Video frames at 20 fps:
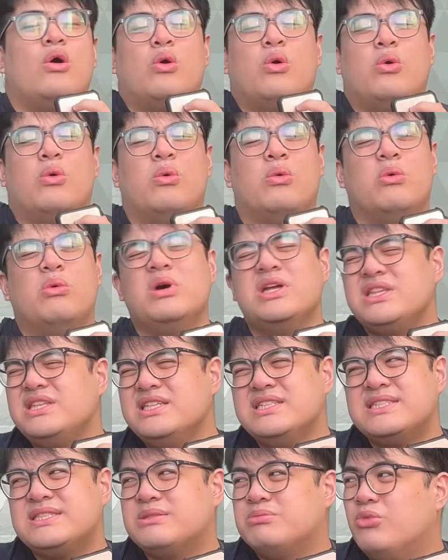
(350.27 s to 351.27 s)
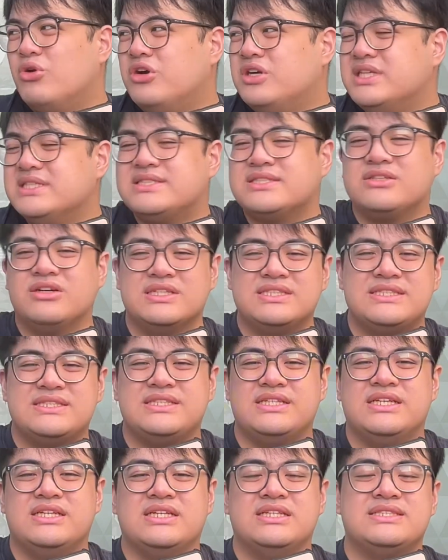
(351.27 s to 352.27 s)
What is more disgusting
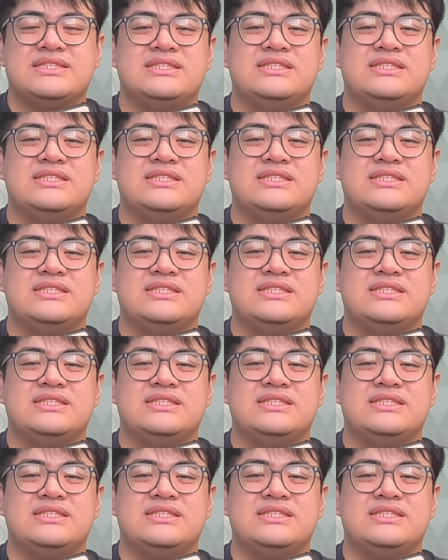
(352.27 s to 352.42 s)
is that